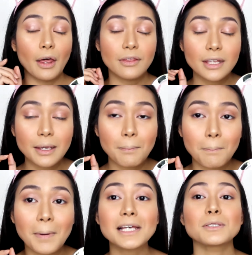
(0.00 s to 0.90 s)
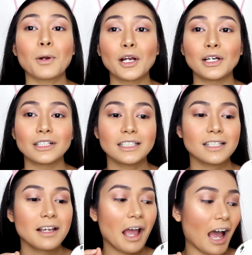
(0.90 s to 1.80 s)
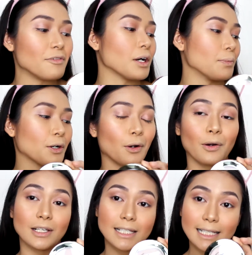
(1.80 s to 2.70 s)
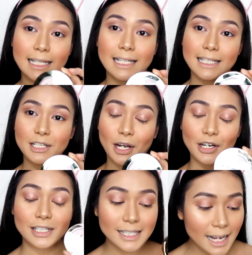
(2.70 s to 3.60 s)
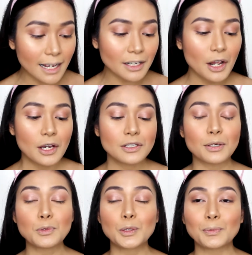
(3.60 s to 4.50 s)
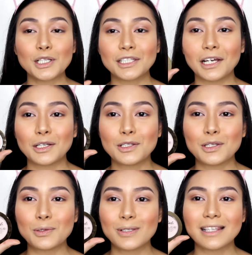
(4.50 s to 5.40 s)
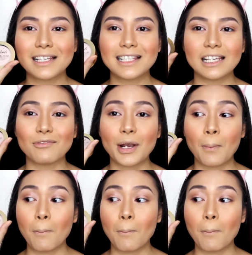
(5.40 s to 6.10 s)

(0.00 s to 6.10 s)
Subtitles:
the best product I've come across in this entire set, so I'm super excited to use this even